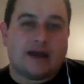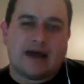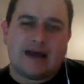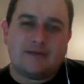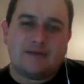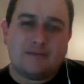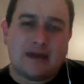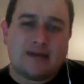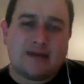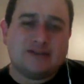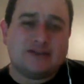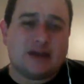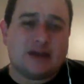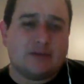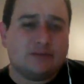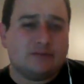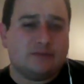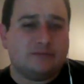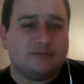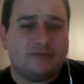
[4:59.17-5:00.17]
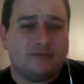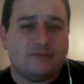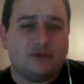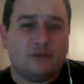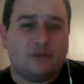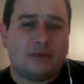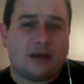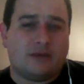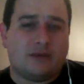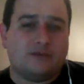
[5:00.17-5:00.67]
I imagine I was a few
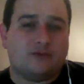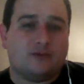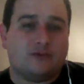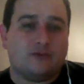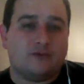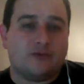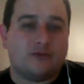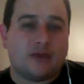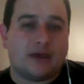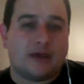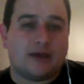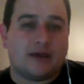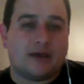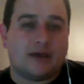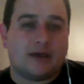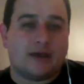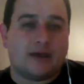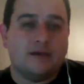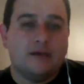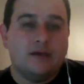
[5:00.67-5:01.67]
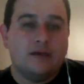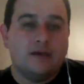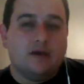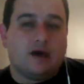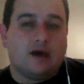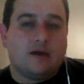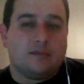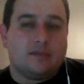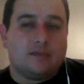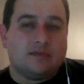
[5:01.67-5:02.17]
pounds over that
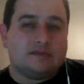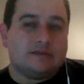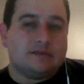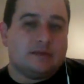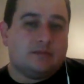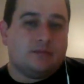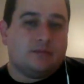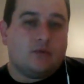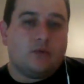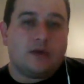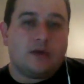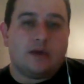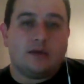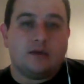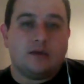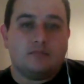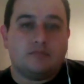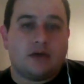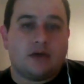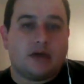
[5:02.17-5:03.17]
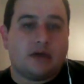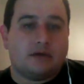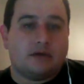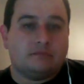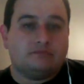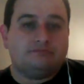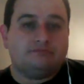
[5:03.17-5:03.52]
at some point, but